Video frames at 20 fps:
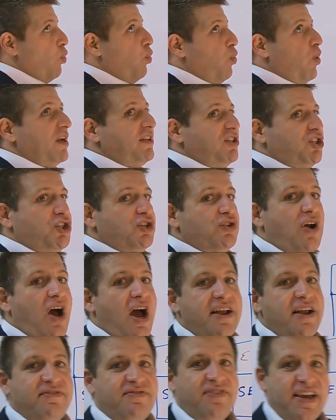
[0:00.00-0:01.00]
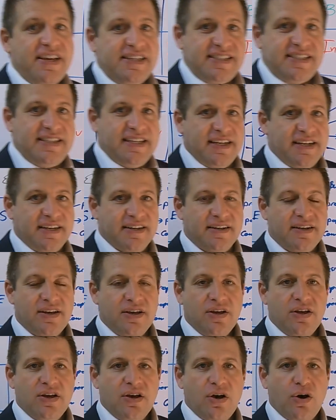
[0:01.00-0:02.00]
What should I invest in?
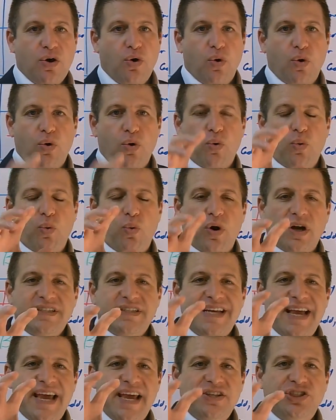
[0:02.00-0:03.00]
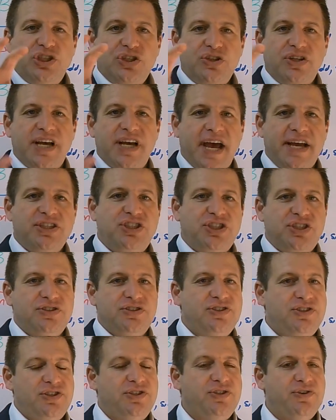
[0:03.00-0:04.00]
What
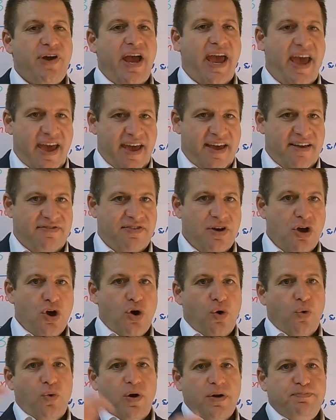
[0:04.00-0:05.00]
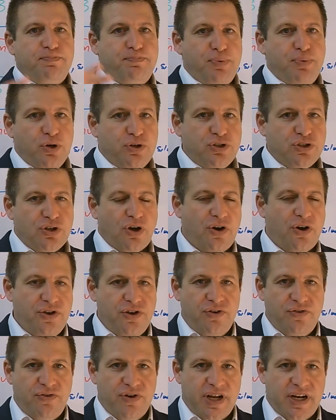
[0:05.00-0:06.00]
education do you have? What books are
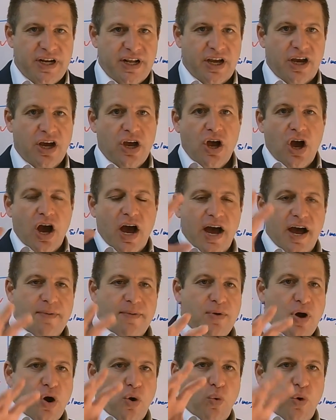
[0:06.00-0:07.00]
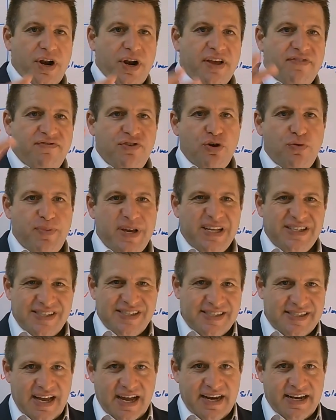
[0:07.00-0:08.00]
you reading? What have you been
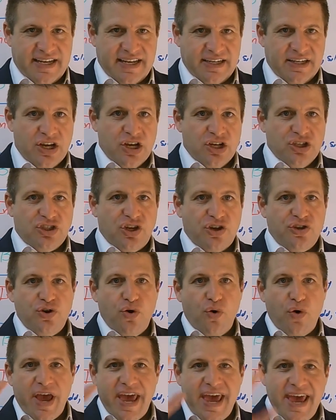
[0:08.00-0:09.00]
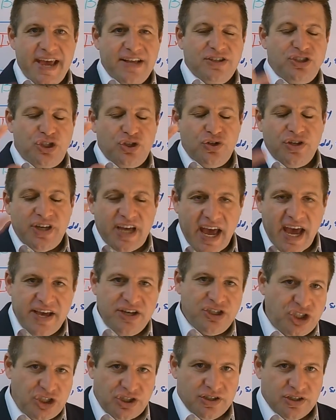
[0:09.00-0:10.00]
studying? So your
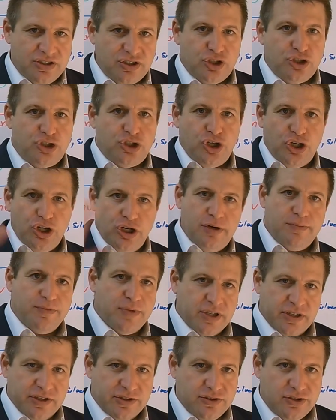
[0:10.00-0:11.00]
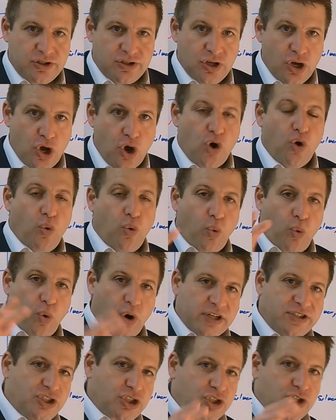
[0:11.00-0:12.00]
education determines
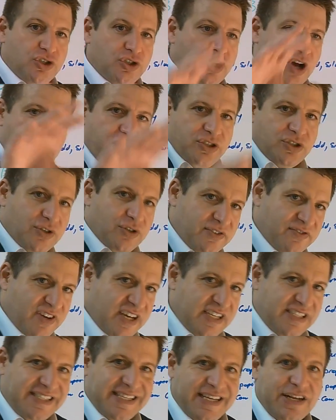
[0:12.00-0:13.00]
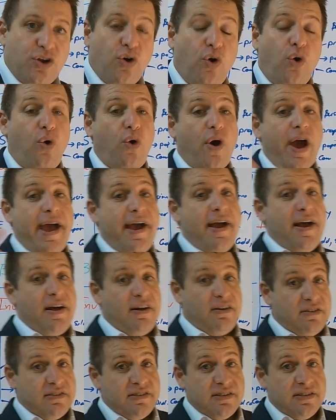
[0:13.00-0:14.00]
what you're going to invest in, or
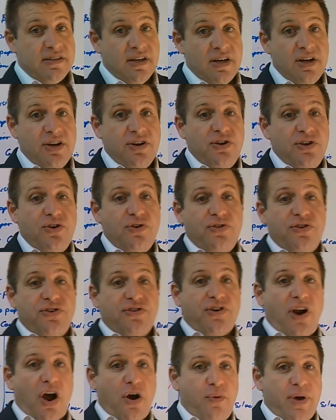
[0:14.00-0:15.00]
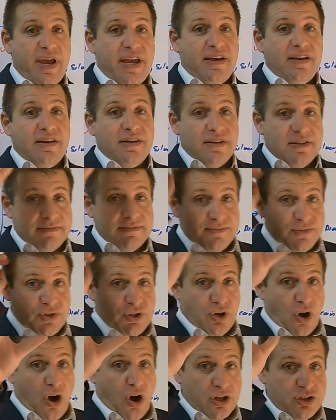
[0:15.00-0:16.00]
else you're throwing
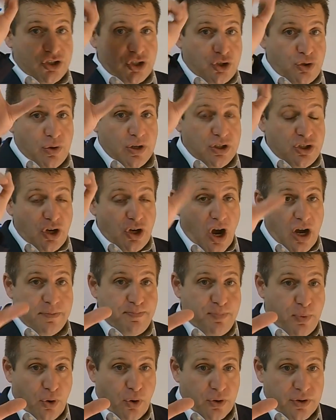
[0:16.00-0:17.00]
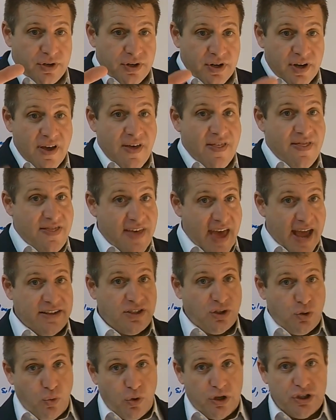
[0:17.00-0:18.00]
darts to a dartboard.
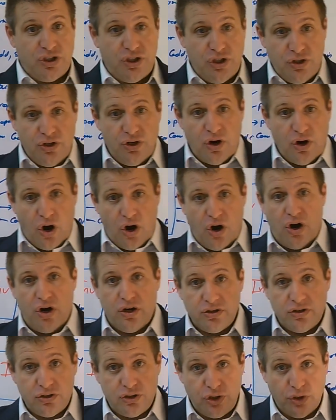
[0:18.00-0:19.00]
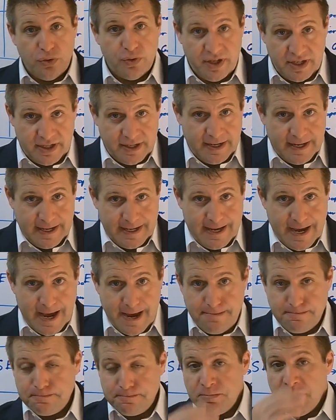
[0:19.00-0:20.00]
that's what you are doing.
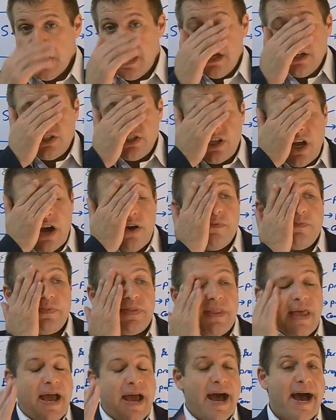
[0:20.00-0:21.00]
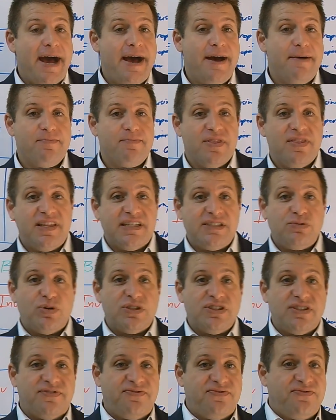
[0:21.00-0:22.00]
Okay, so this
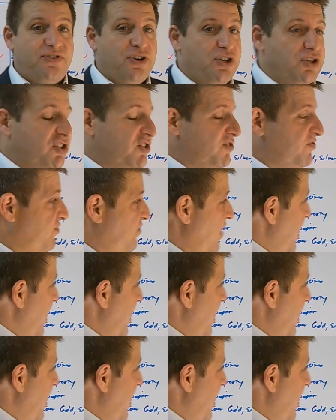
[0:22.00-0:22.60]
was the first